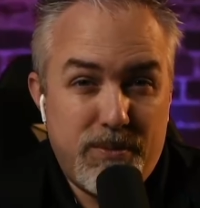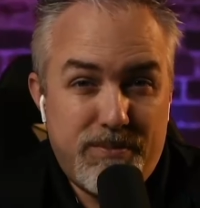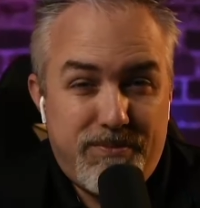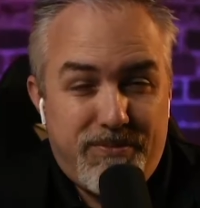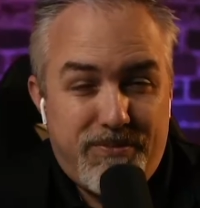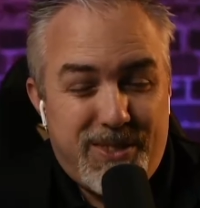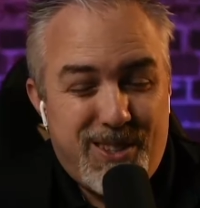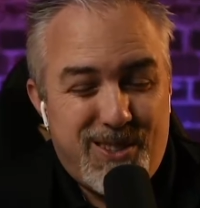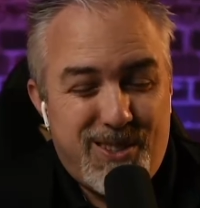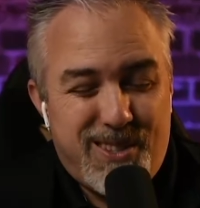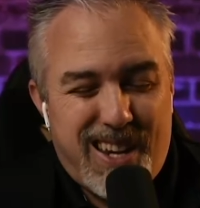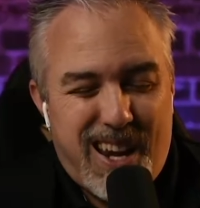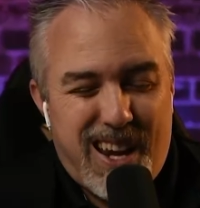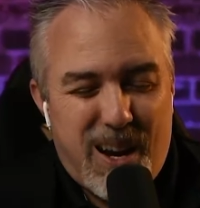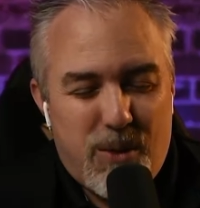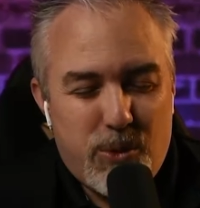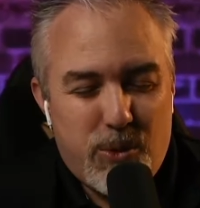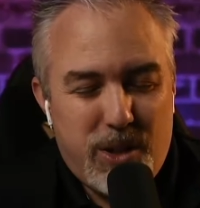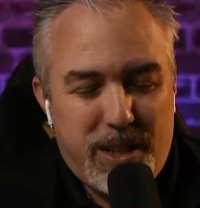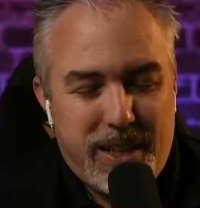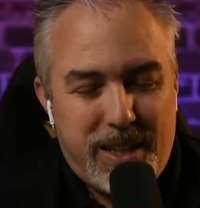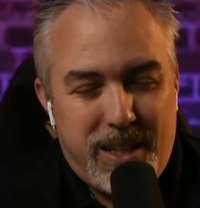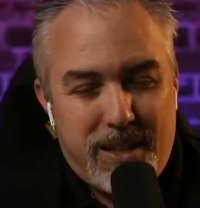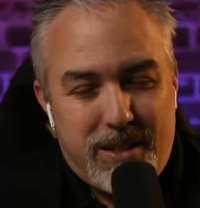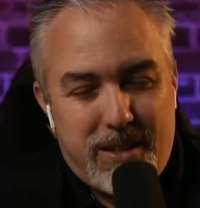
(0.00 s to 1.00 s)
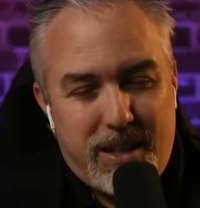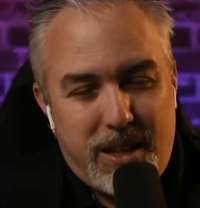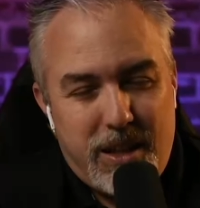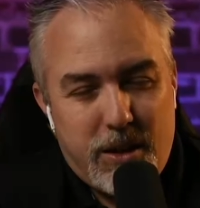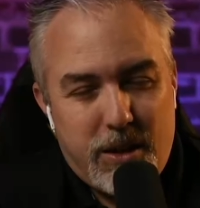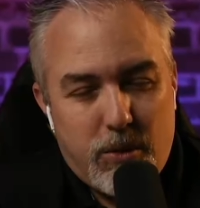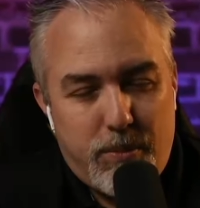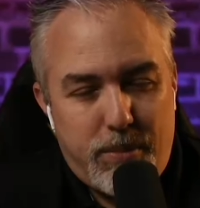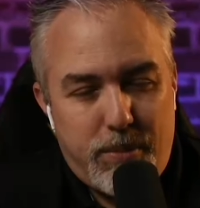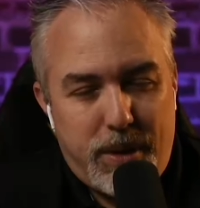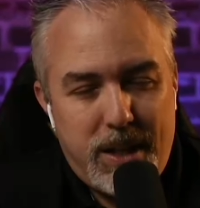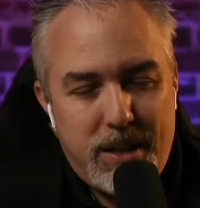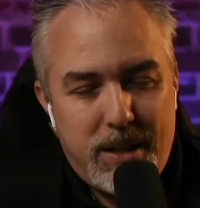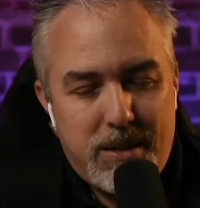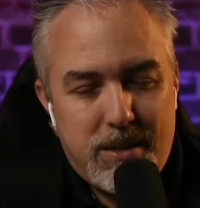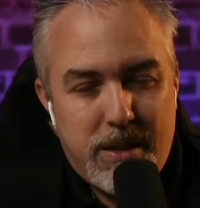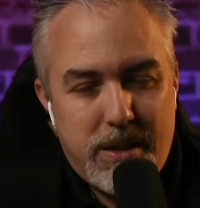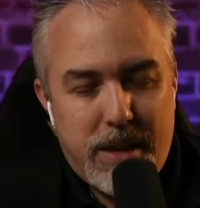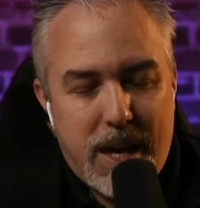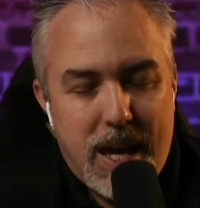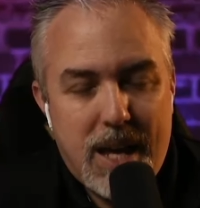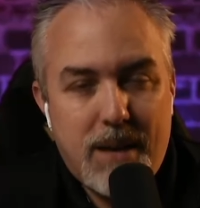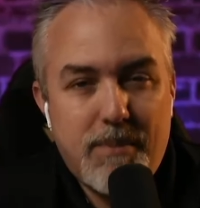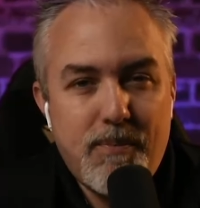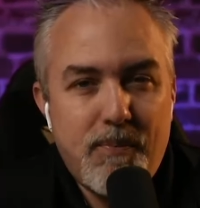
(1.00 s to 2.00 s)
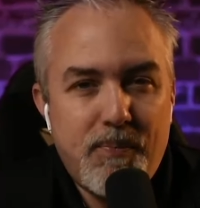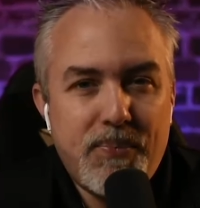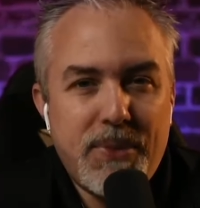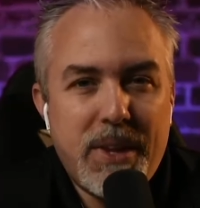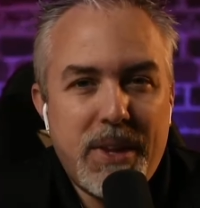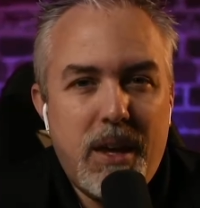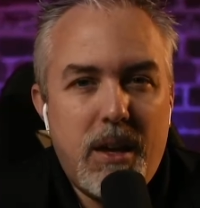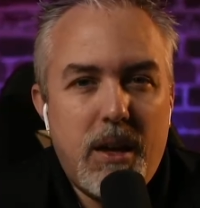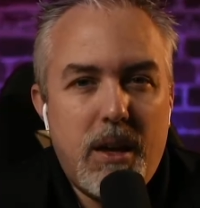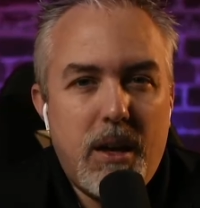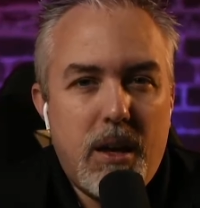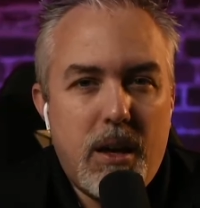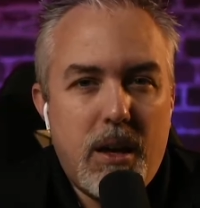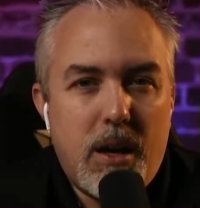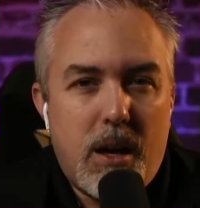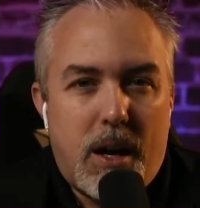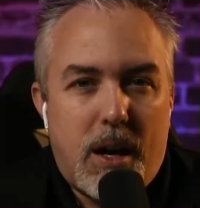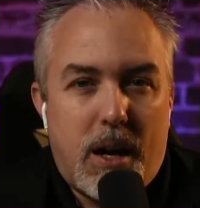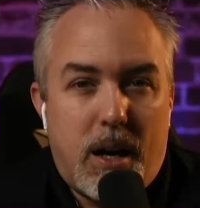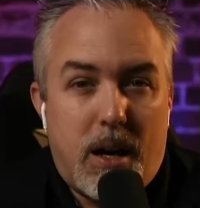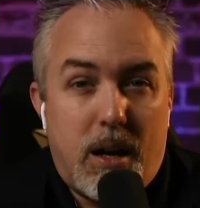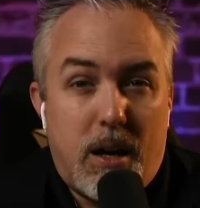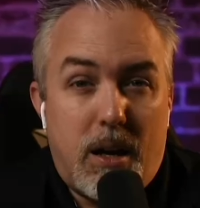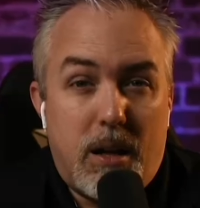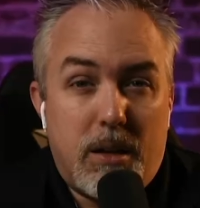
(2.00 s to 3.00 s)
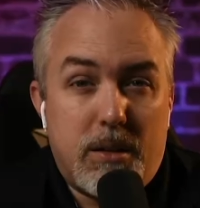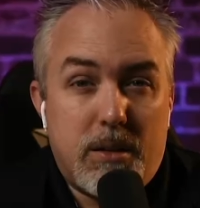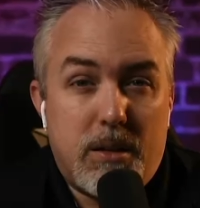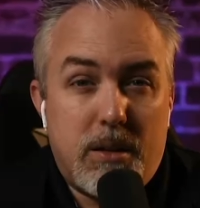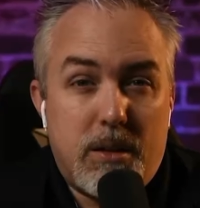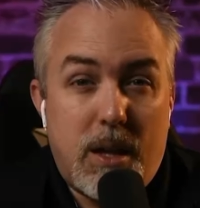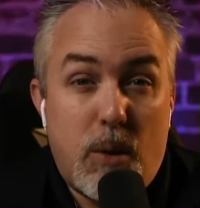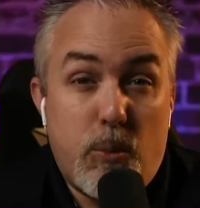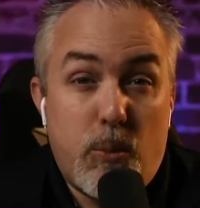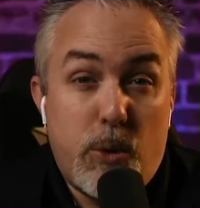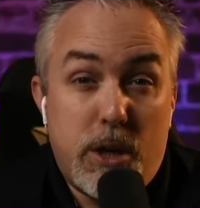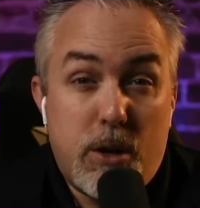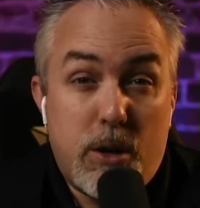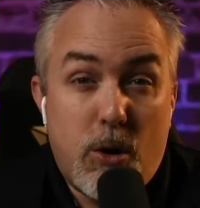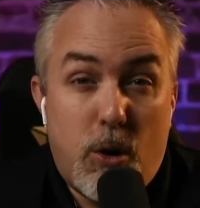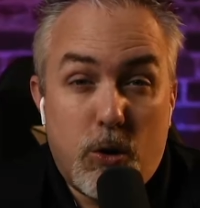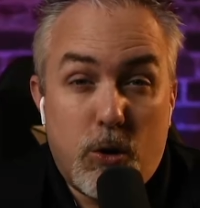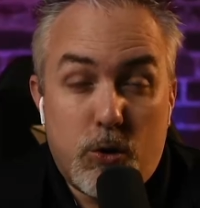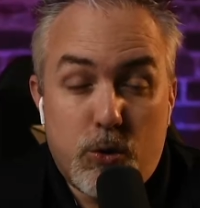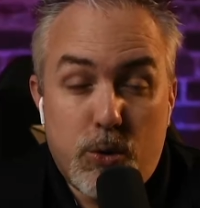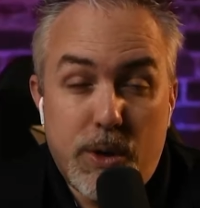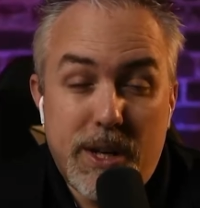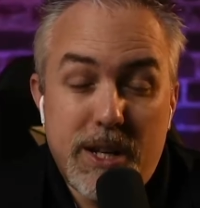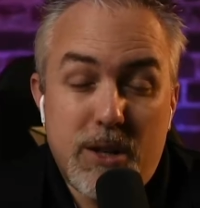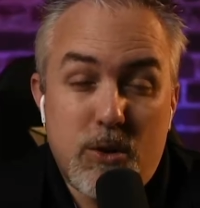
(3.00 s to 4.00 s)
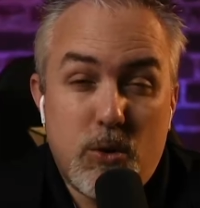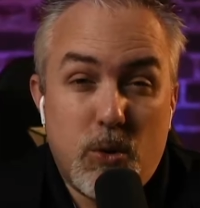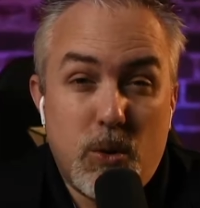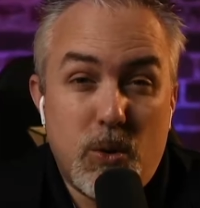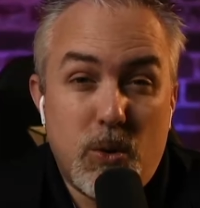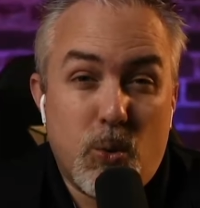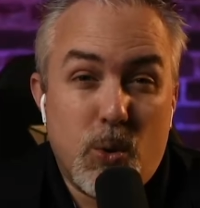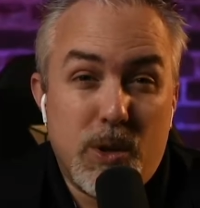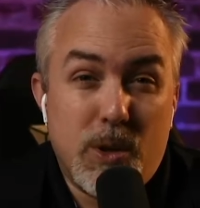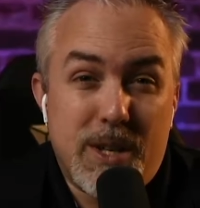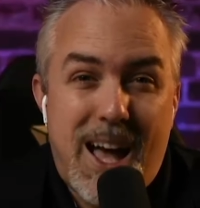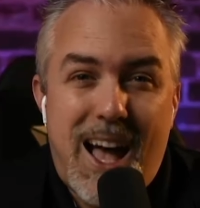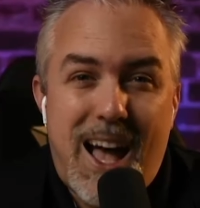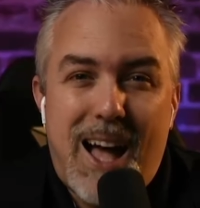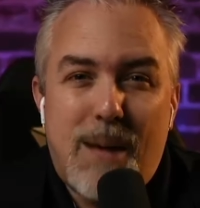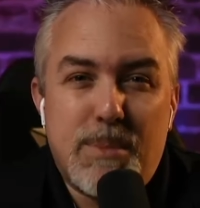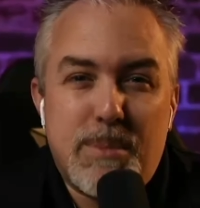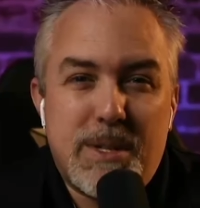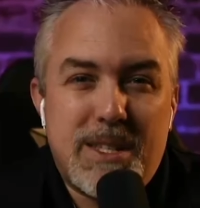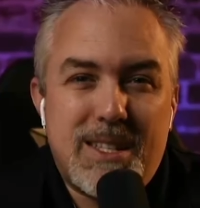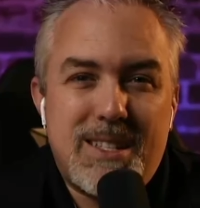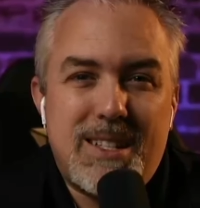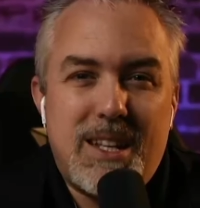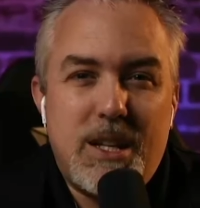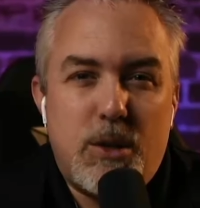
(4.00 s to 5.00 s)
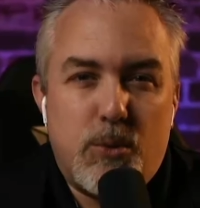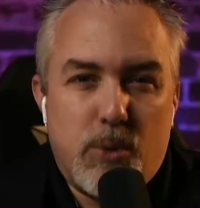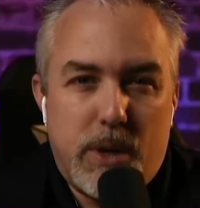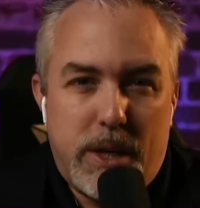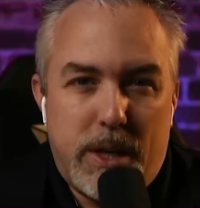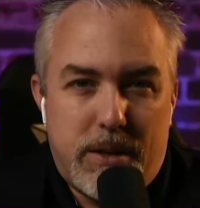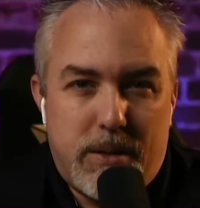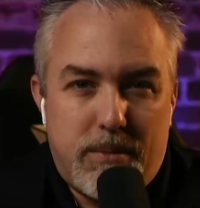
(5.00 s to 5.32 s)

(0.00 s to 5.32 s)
There's not really a TLP to that, that we call critical or top secret.